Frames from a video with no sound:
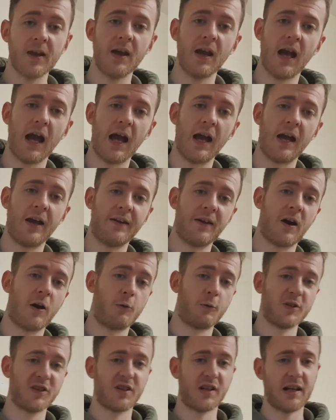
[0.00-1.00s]
and I
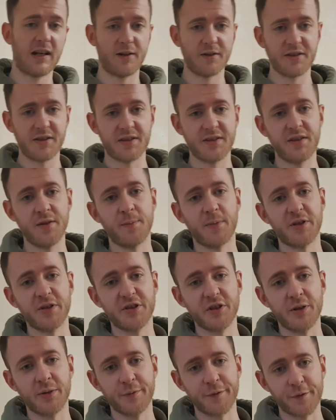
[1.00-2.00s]
was allowed to see my
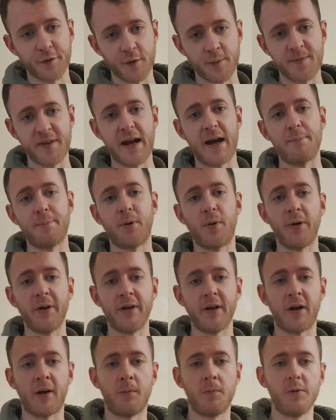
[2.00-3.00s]
son from that point
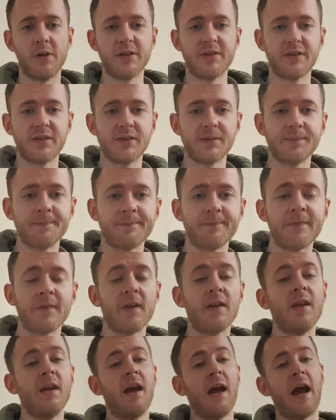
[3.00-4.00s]
onwards.
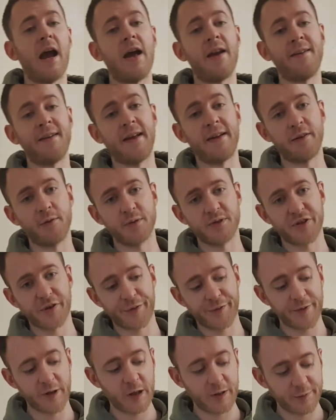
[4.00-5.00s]
And then it was a
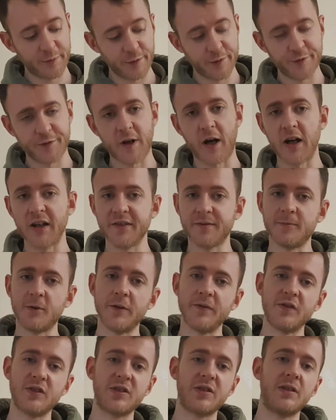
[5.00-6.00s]
further 5
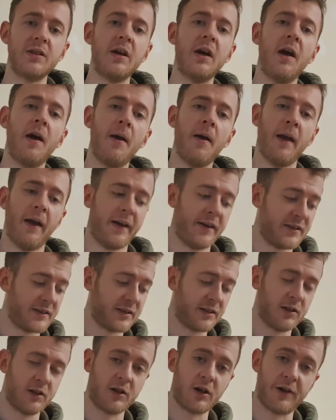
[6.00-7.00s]
months
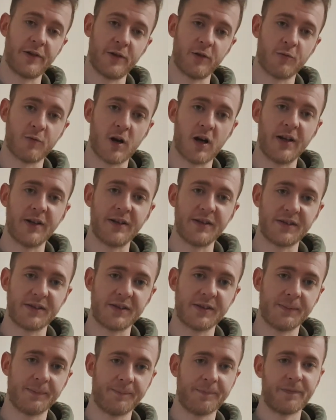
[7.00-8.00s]
until I got the
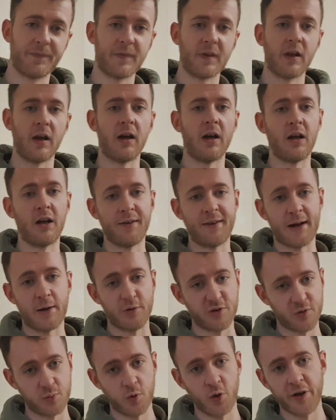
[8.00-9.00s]
rights. That
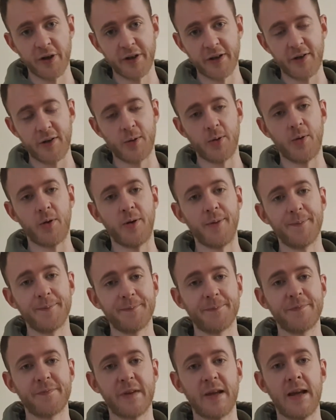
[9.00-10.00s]
was won in court,
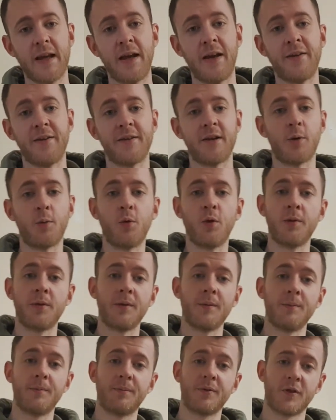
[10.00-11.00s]
and I
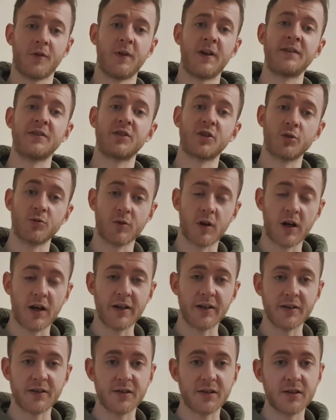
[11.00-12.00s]
won parental
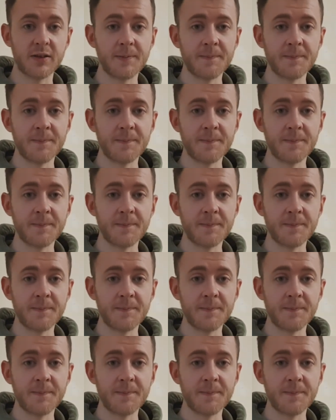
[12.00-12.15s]
rights.